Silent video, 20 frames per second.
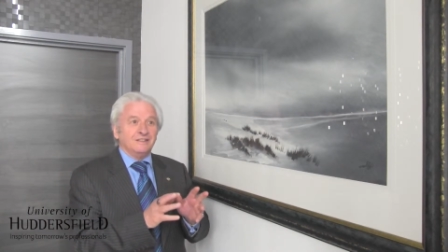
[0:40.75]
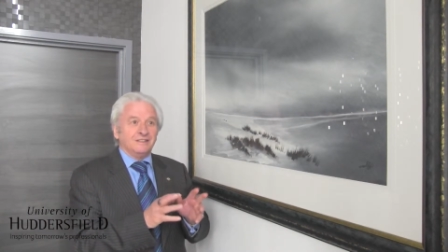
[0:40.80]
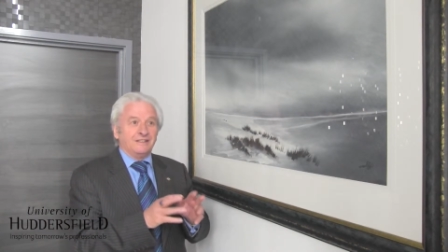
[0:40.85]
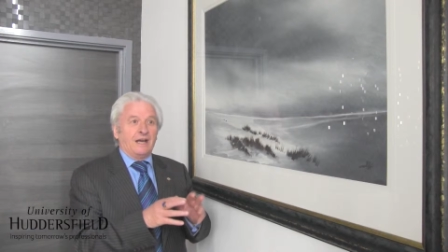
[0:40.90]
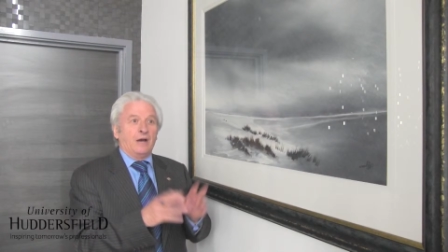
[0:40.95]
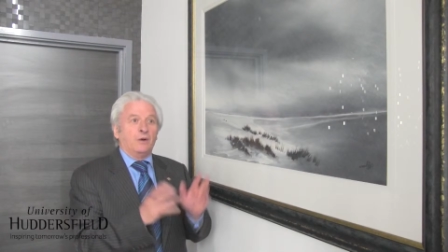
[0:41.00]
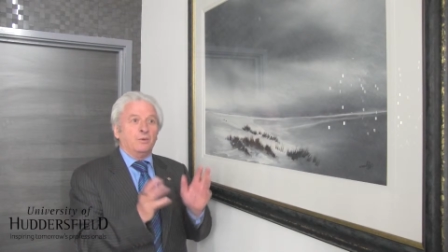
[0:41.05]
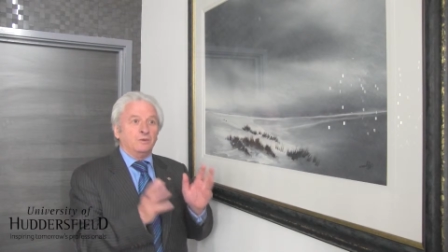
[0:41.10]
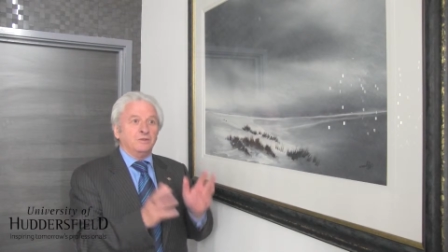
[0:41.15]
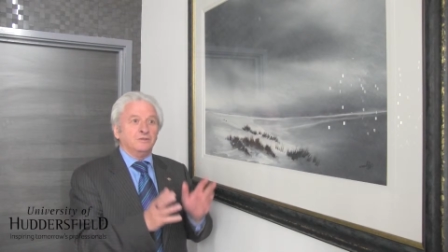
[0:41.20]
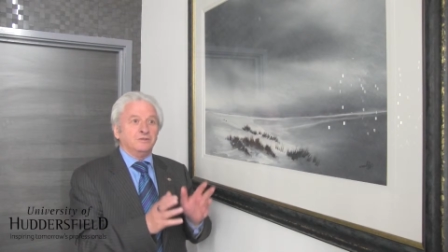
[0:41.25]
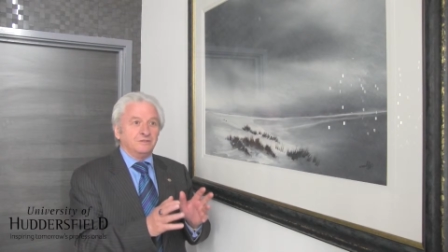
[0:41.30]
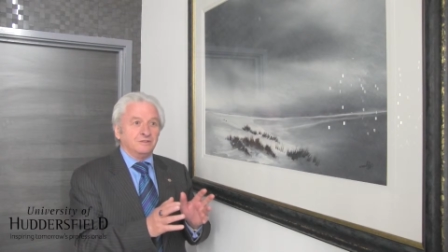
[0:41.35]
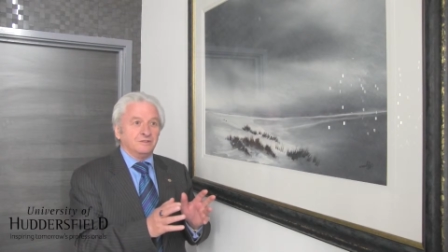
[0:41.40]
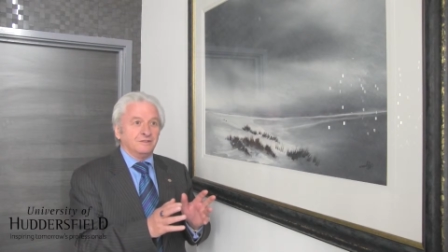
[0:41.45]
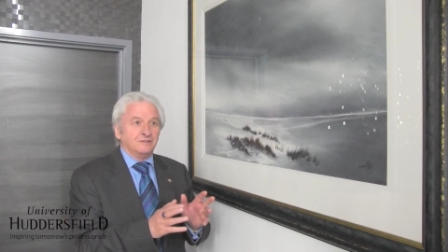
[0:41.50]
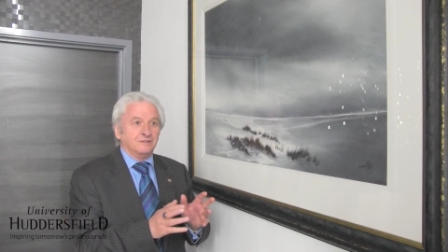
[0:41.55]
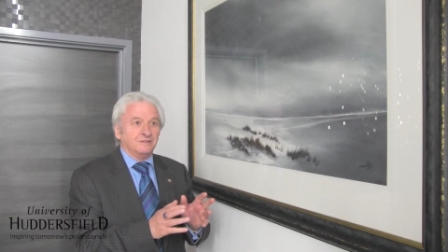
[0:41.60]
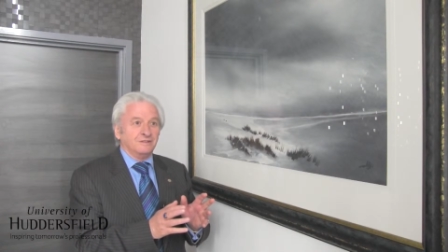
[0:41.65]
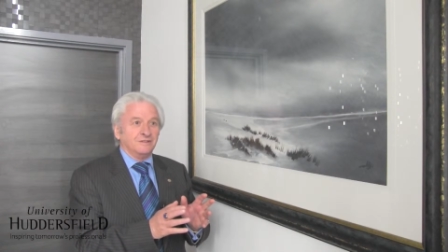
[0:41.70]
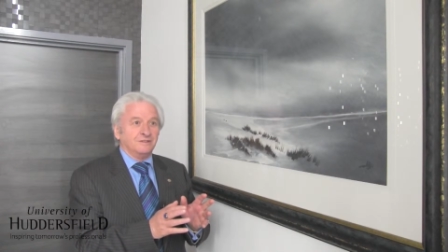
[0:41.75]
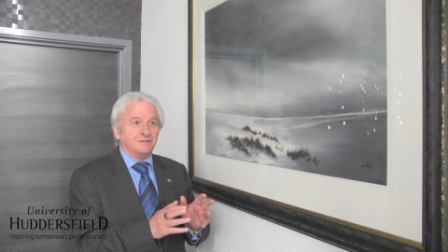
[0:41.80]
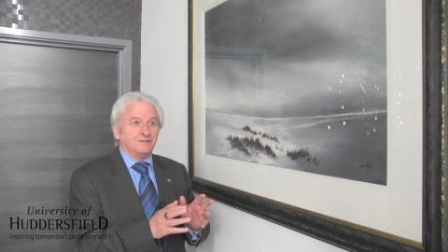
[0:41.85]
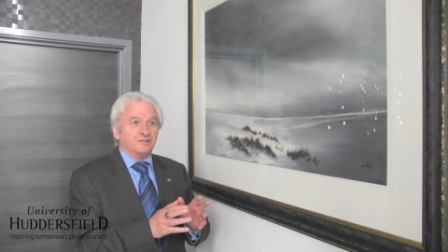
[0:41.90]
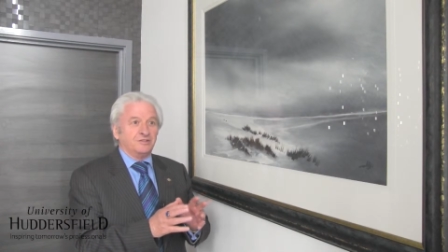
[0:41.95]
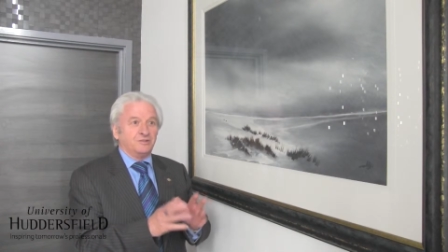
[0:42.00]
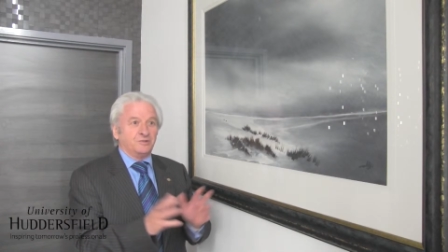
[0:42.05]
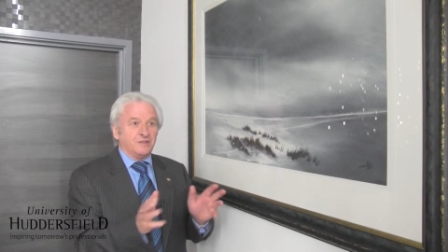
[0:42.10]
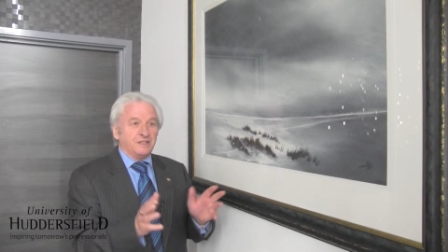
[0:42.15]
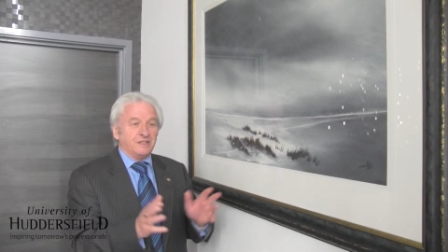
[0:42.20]
towers and
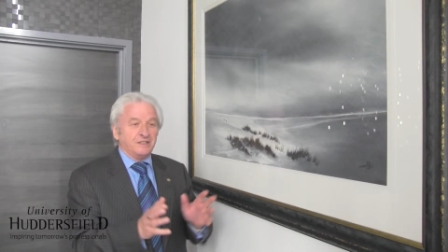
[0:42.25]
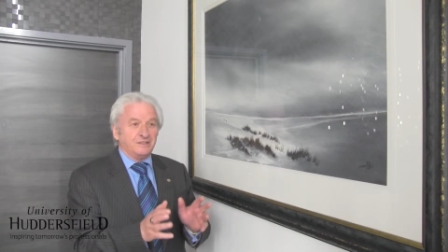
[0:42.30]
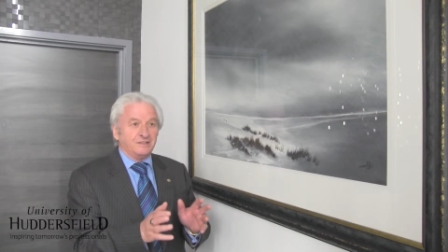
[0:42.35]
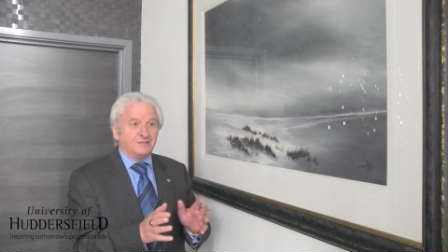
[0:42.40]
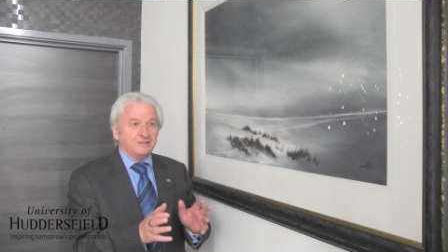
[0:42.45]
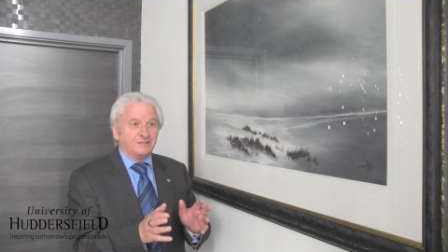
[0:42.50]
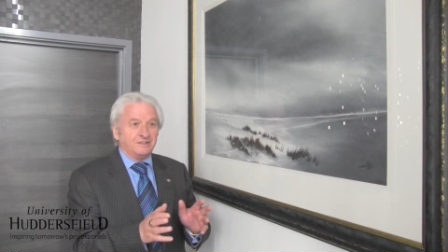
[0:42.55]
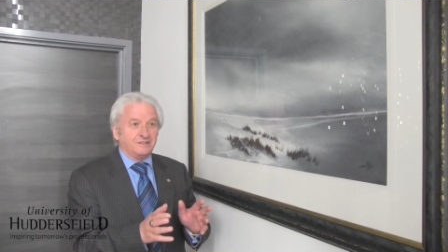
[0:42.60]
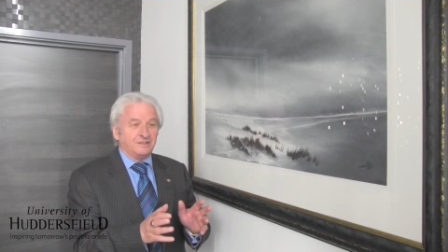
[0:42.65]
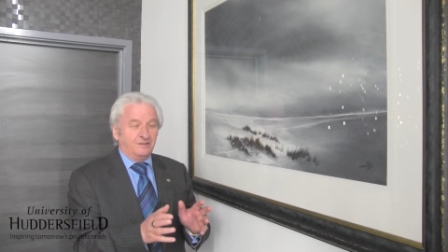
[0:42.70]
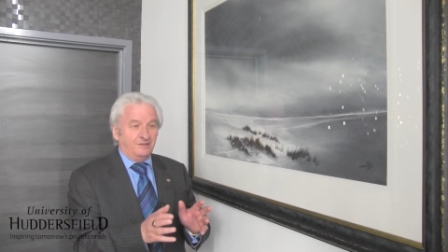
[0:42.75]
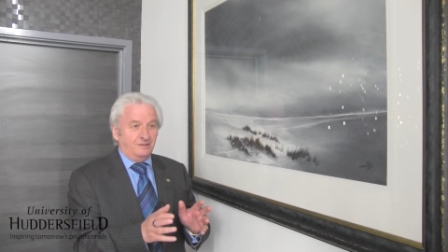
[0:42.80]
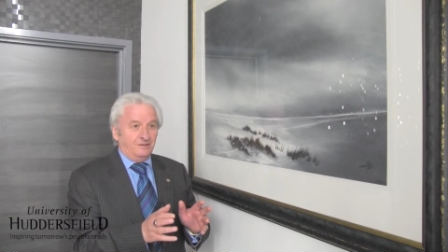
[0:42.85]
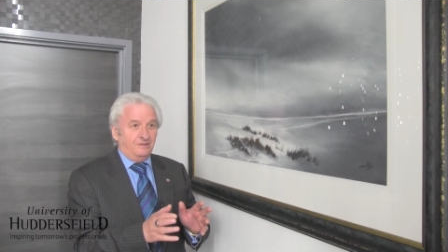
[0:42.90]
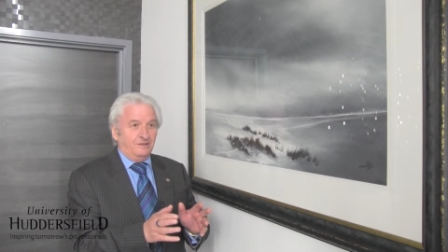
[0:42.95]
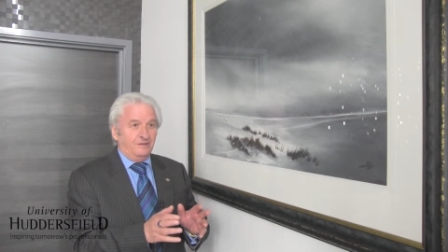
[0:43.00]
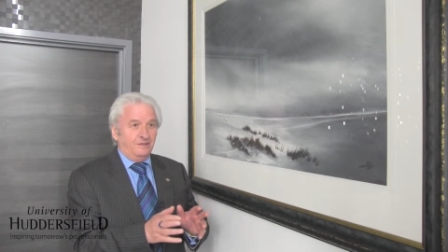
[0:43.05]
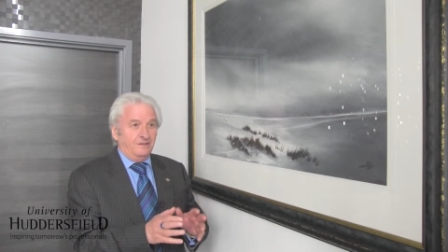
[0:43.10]
streets or,